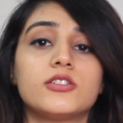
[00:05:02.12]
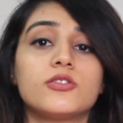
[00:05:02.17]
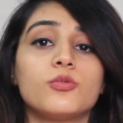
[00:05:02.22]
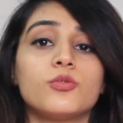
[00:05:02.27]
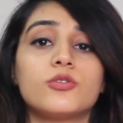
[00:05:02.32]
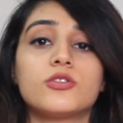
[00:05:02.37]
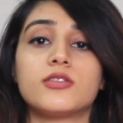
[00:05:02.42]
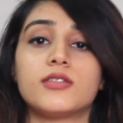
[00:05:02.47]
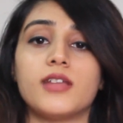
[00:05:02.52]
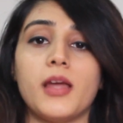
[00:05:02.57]

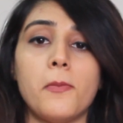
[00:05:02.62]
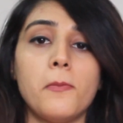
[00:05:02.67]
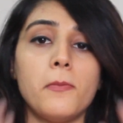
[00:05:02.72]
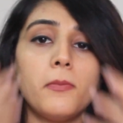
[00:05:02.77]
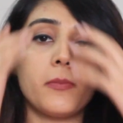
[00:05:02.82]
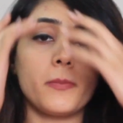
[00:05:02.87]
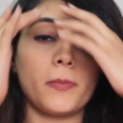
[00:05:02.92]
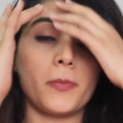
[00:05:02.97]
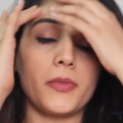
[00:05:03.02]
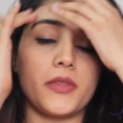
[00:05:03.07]
suits
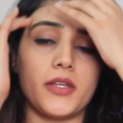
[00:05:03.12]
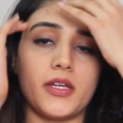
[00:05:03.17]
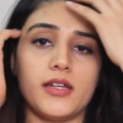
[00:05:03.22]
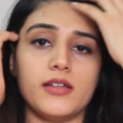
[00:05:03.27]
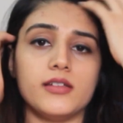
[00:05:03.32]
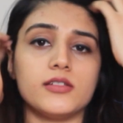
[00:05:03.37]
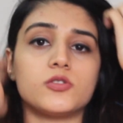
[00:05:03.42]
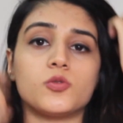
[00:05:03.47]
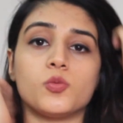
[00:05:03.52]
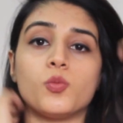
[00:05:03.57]
them
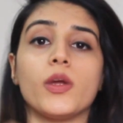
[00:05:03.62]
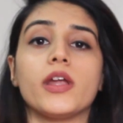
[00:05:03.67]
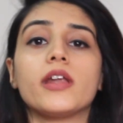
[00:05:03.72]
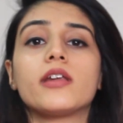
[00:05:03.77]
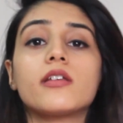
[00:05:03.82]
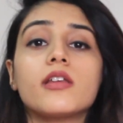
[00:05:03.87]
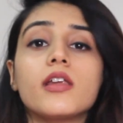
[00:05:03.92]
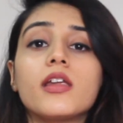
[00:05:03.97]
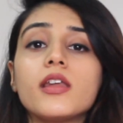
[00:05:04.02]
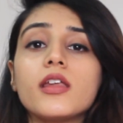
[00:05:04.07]
is
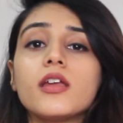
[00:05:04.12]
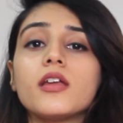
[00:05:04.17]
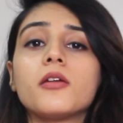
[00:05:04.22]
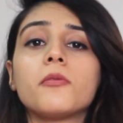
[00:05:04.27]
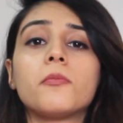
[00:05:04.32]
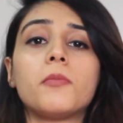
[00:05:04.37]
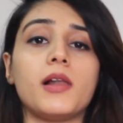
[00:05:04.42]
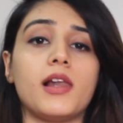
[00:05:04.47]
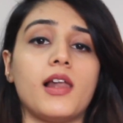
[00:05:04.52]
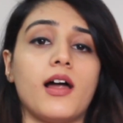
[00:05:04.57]
weight
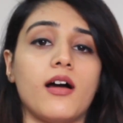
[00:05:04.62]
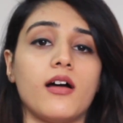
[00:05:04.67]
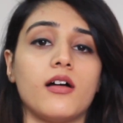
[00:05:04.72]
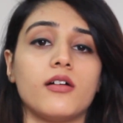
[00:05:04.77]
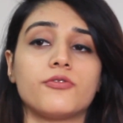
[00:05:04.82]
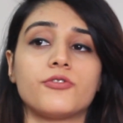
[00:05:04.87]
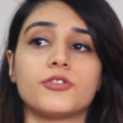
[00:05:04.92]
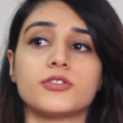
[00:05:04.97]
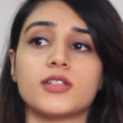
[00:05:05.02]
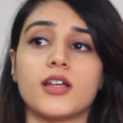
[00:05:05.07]
training,
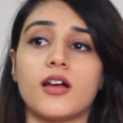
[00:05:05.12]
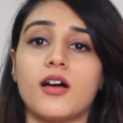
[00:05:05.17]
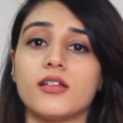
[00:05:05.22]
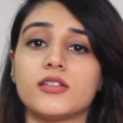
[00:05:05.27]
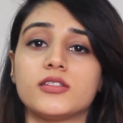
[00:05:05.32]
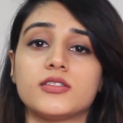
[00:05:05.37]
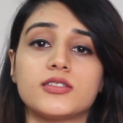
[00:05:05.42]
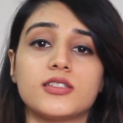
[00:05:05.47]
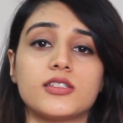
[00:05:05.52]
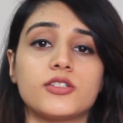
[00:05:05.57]
for some
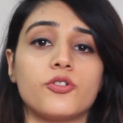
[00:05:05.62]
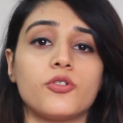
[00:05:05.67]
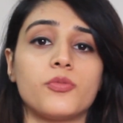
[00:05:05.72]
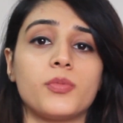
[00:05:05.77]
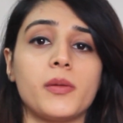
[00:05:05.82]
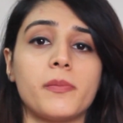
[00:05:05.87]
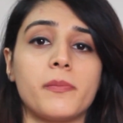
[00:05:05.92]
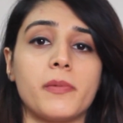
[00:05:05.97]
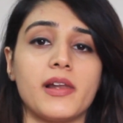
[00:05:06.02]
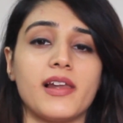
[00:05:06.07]
others it could
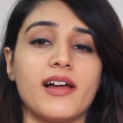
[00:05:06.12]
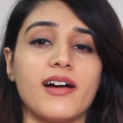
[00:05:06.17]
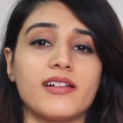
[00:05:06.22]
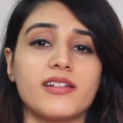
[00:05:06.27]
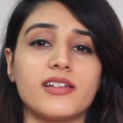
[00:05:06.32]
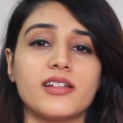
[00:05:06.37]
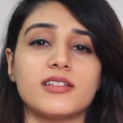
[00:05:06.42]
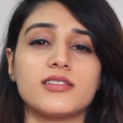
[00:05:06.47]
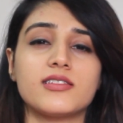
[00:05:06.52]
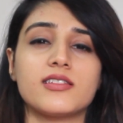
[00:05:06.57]
be
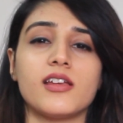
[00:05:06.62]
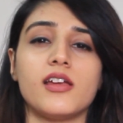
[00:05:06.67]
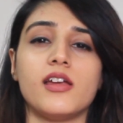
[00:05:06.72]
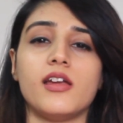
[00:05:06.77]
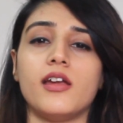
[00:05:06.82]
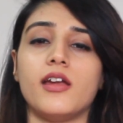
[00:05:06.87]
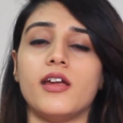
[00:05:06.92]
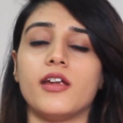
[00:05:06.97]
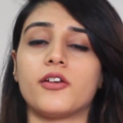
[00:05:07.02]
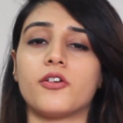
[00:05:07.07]
Pilates,
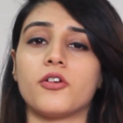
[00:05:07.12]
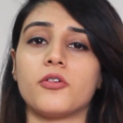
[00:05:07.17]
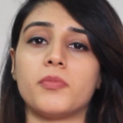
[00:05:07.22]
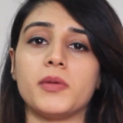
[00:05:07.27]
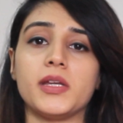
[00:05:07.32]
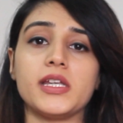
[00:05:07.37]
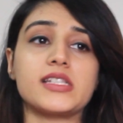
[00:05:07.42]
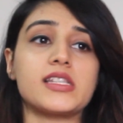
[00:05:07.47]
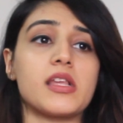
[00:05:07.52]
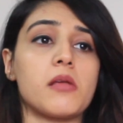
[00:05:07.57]
it could
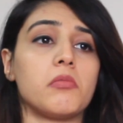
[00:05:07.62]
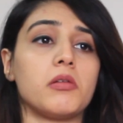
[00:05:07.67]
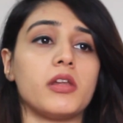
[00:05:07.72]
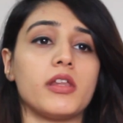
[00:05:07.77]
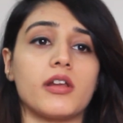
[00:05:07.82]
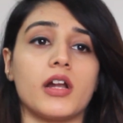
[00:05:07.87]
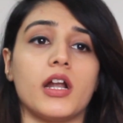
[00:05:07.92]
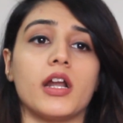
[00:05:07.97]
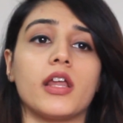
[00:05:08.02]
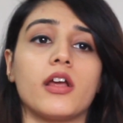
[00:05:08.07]
be
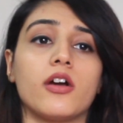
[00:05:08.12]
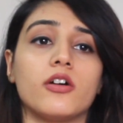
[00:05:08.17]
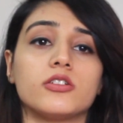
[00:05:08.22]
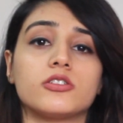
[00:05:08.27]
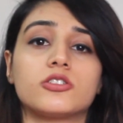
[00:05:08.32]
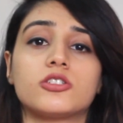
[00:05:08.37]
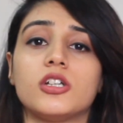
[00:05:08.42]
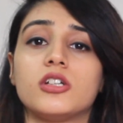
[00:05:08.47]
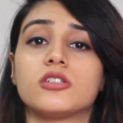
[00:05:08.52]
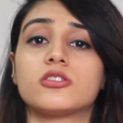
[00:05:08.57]
simply running on
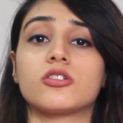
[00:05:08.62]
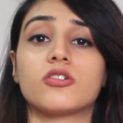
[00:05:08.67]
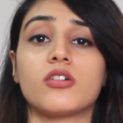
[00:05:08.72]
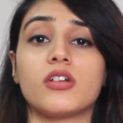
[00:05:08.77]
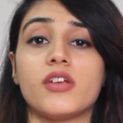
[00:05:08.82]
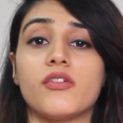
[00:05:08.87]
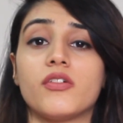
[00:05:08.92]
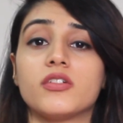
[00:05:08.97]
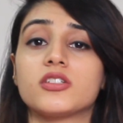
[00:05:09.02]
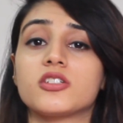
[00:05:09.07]
the streets, it
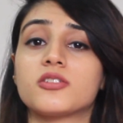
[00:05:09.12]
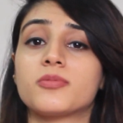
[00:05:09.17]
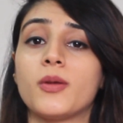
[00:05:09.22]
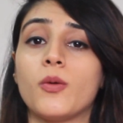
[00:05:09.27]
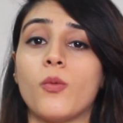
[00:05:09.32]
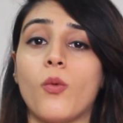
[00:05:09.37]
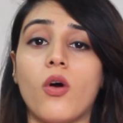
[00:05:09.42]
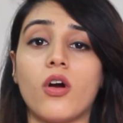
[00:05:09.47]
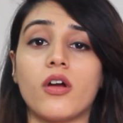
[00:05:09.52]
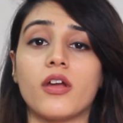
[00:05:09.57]
could even just
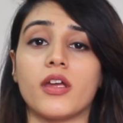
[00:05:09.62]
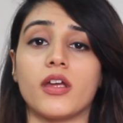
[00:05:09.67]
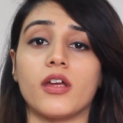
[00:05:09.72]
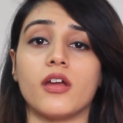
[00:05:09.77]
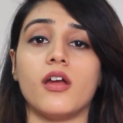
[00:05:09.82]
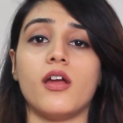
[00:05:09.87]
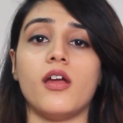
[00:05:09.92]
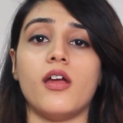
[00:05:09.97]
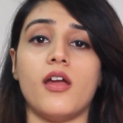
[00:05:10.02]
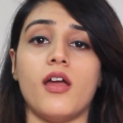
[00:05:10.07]
be walking.